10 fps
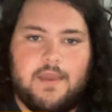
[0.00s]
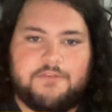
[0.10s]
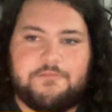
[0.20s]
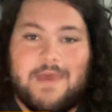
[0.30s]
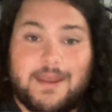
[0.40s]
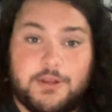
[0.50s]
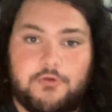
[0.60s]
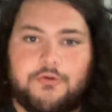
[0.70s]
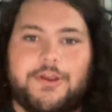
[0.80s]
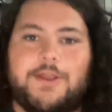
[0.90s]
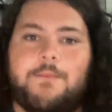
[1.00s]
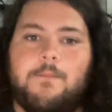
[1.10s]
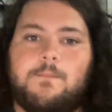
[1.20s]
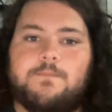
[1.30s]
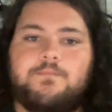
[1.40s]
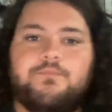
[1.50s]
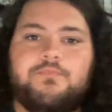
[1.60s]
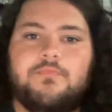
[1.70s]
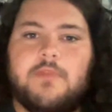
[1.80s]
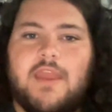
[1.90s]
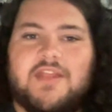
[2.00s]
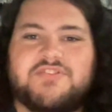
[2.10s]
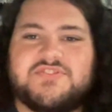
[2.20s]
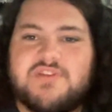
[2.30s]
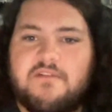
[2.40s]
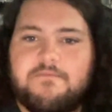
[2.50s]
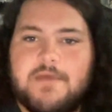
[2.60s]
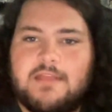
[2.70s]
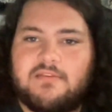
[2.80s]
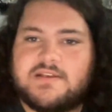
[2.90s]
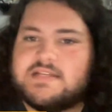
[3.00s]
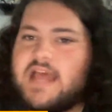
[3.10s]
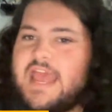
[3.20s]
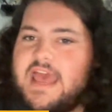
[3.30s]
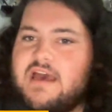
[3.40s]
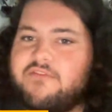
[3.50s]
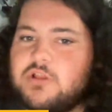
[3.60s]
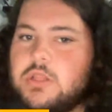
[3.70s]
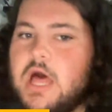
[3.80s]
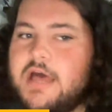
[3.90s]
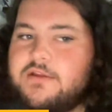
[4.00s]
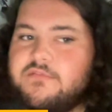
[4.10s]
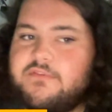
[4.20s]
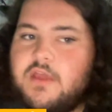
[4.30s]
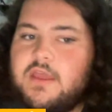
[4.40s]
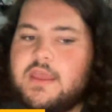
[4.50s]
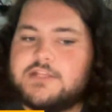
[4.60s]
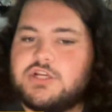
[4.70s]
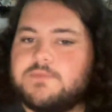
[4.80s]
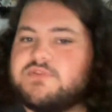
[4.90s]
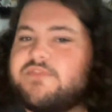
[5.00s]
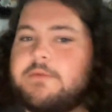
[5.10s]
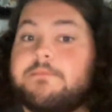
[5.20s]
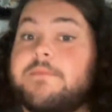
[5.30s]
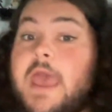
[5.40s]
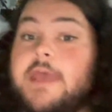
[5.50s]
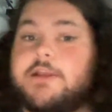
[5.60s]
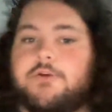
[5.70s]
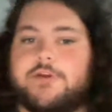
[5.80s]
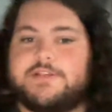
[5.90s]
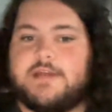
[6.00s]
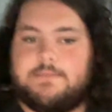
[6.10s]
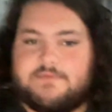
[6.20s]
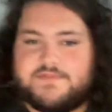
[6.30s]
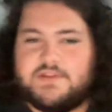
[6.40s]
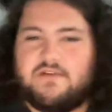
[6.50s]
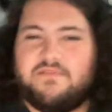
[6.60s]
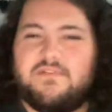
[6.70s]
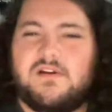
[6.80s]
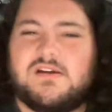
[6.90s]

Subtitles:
it's pedigree, it's stuff Pitt doesn't have a lot of in terms of their pedigree type of stuff.